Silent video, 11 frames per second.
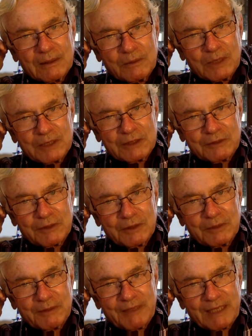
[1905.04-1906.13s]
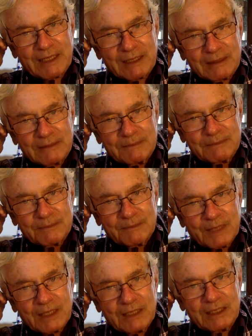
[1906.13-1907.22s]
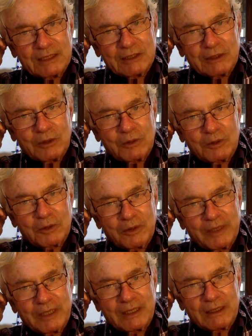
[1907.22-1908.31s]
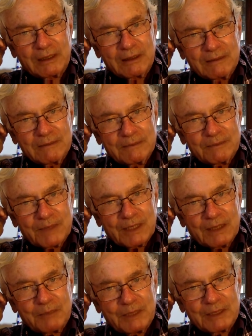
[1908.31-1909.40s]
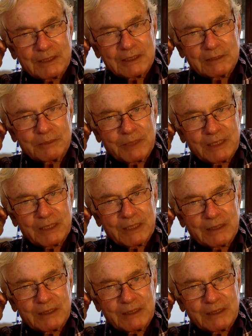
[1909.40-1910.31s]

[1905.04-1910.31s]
was from Nevada, and his whole career had been spent